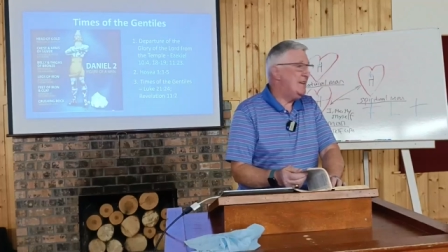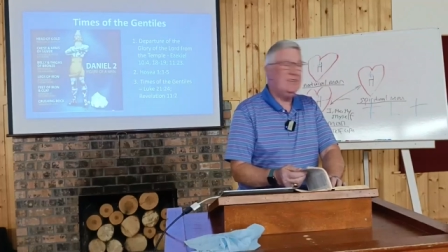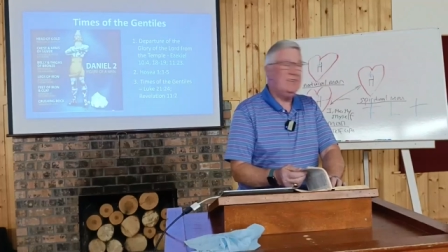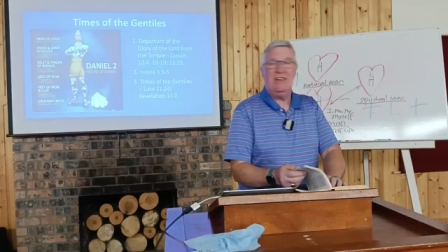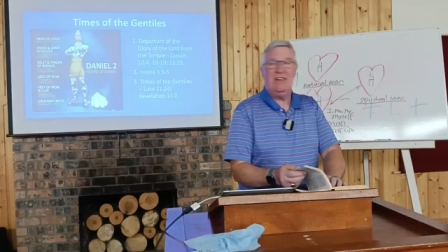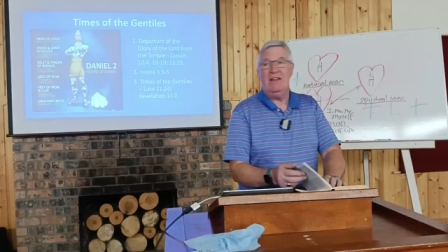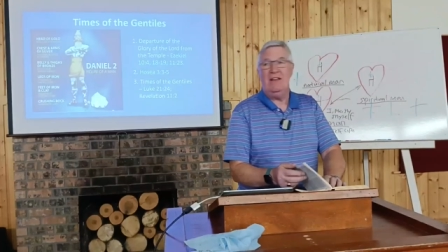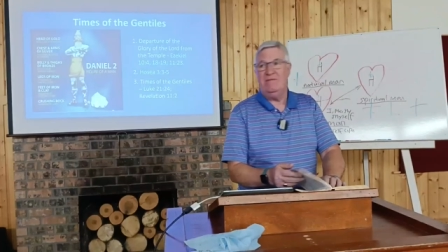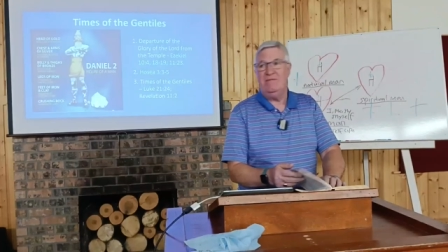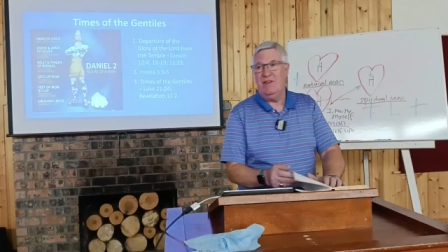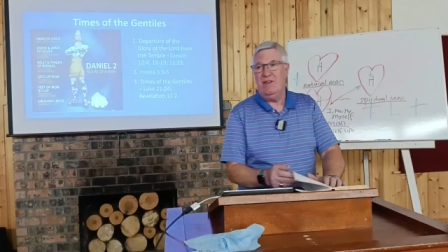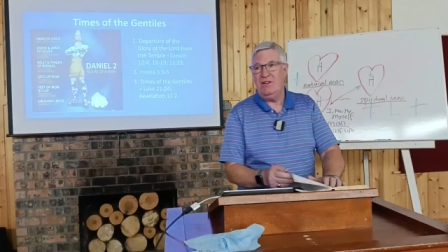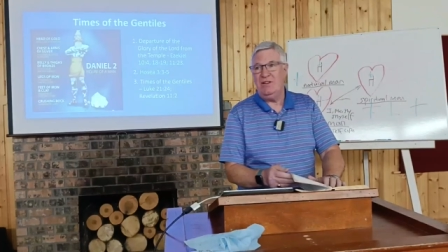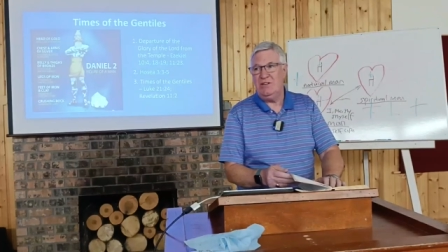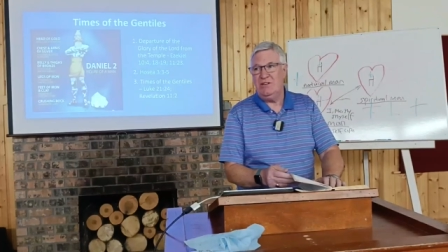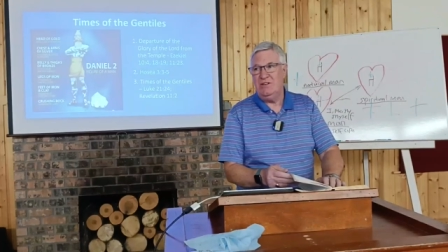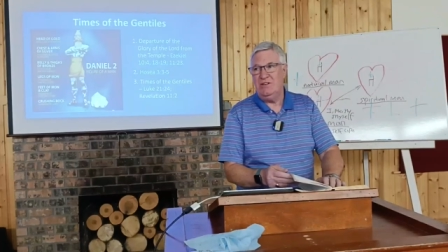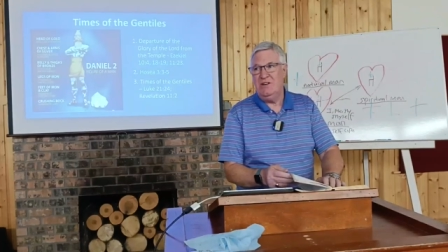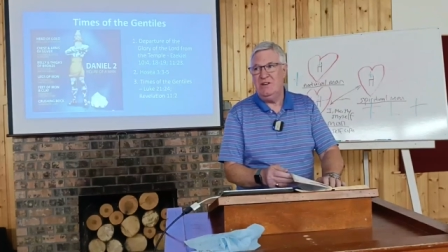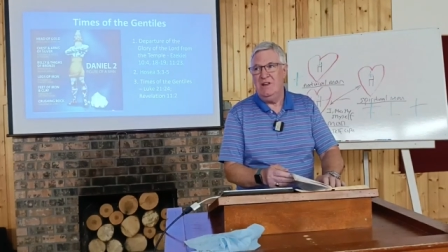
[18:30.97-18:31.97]

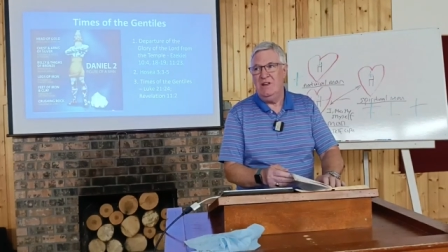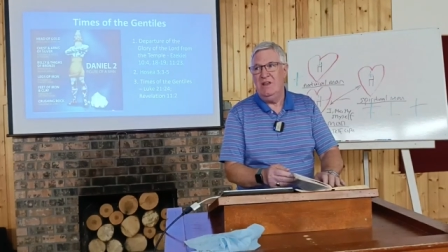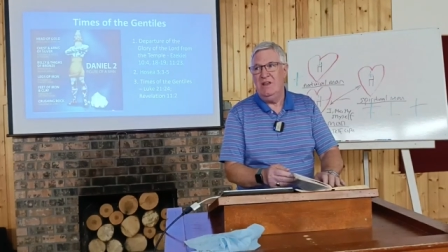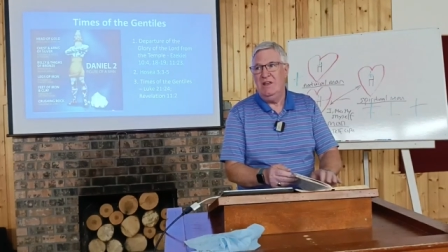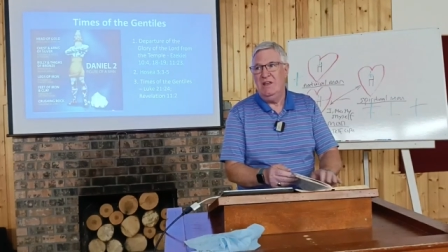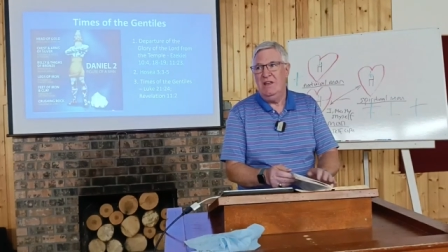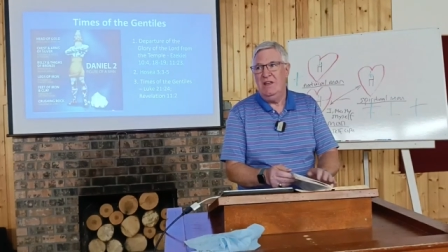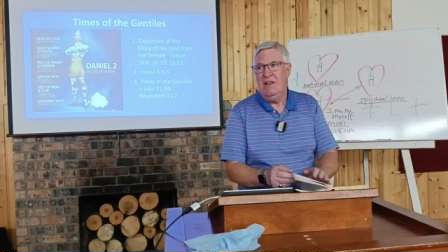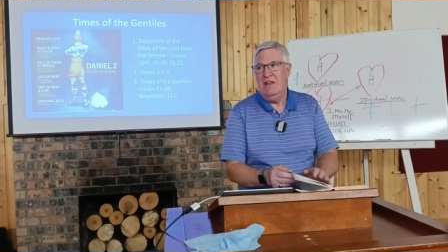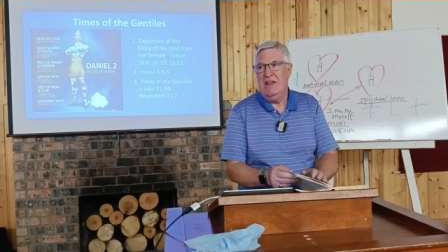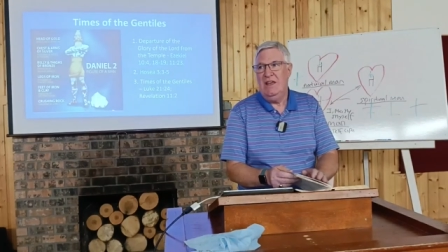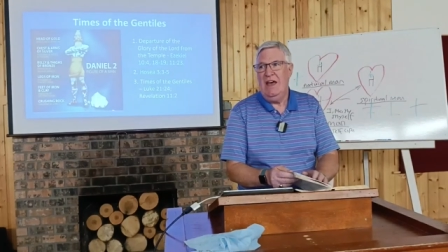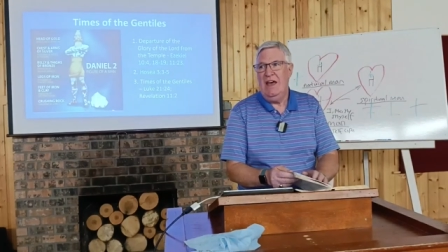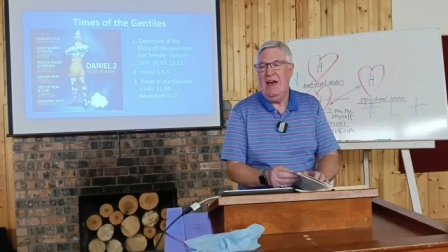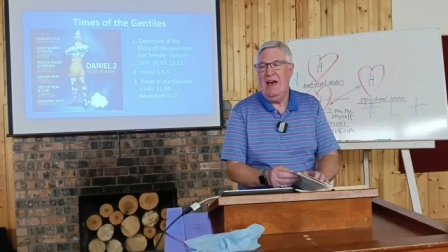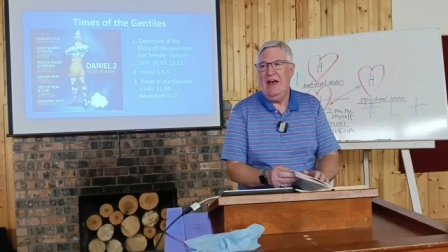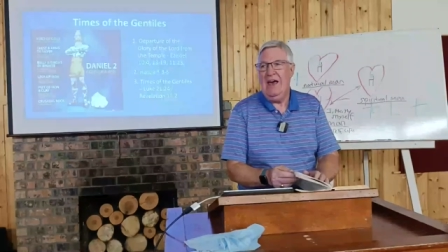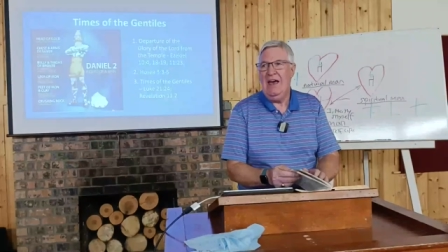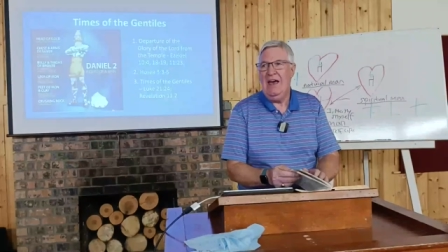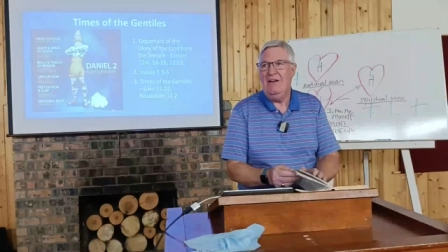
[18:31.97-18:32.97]
salvation
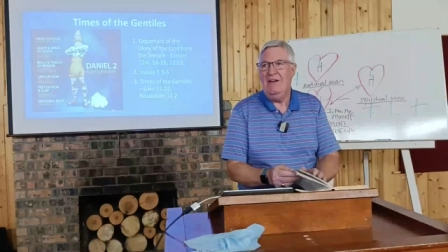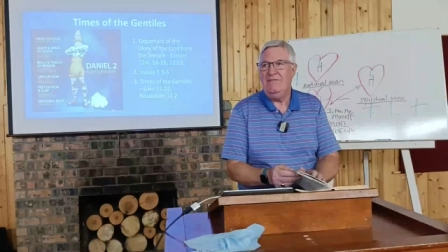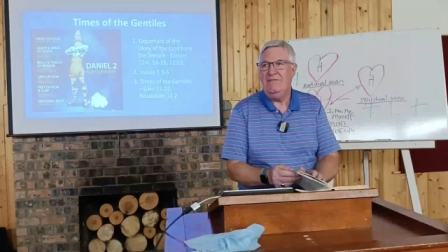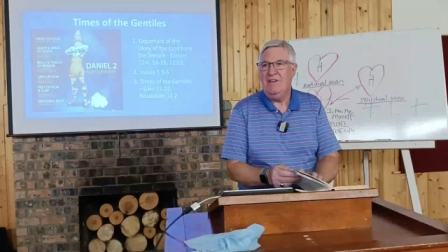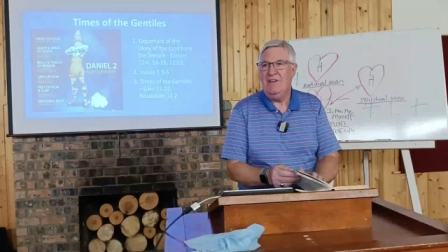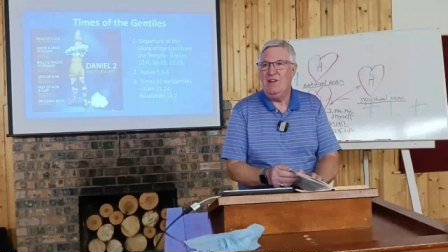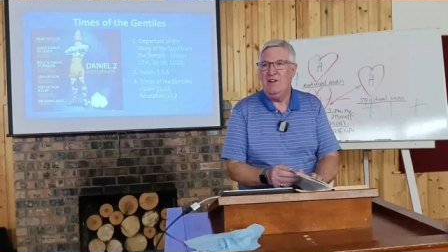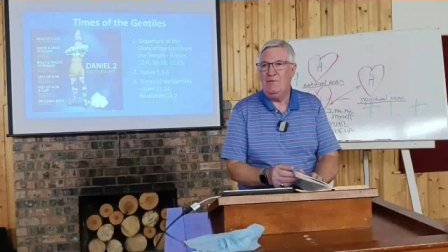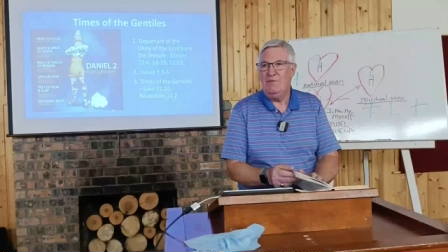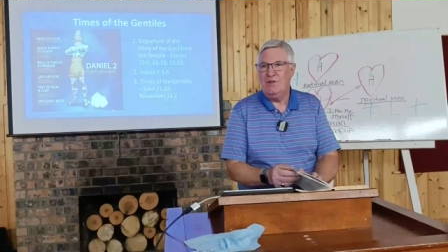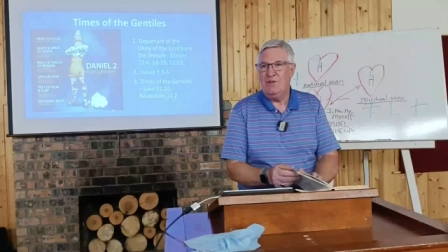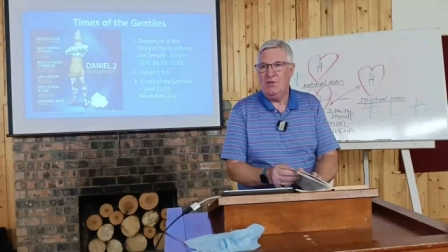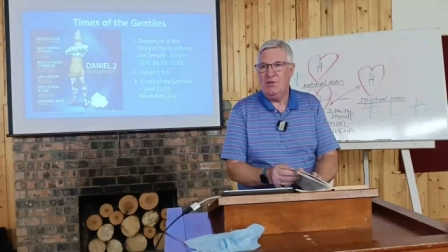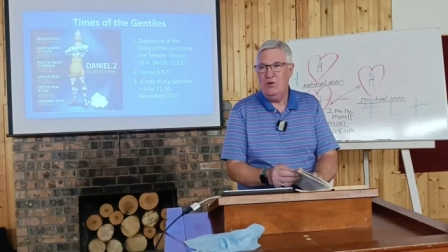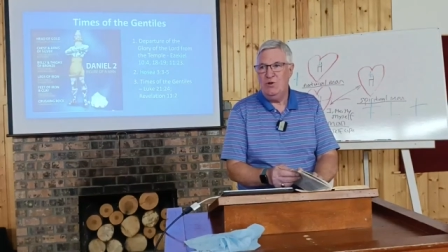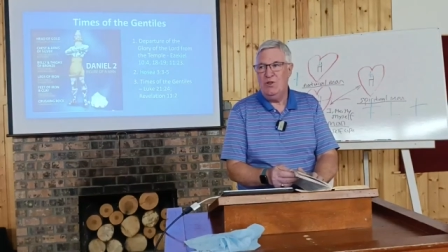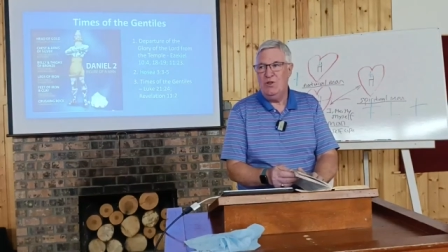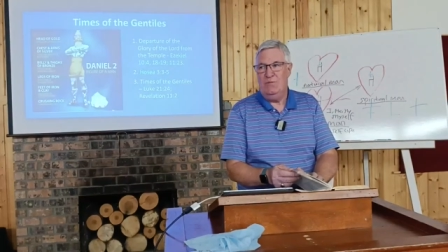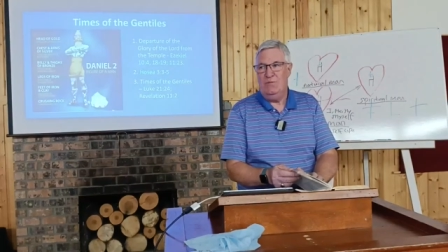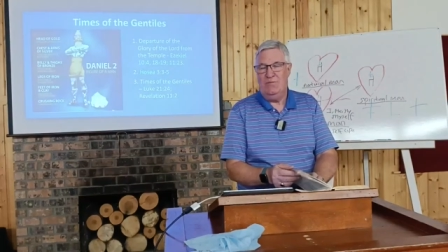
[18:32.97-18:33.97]
uh, available
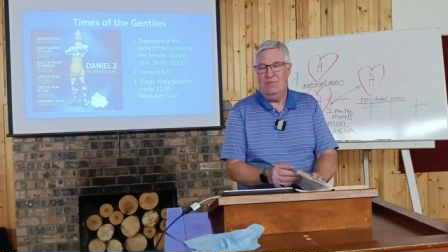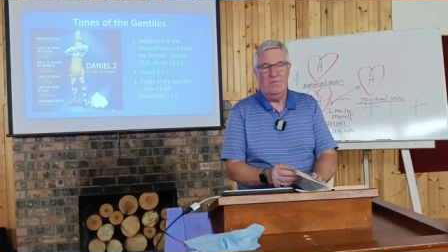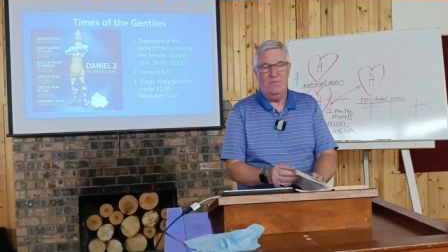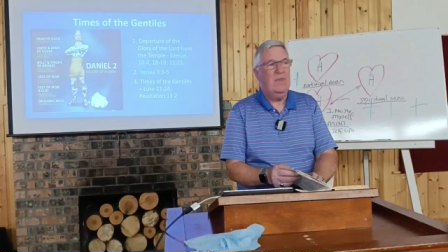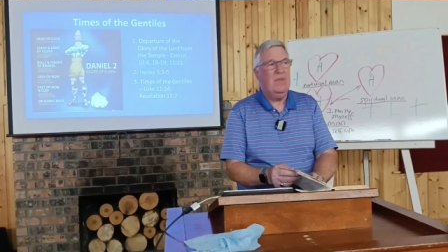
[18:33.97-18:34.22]
to them.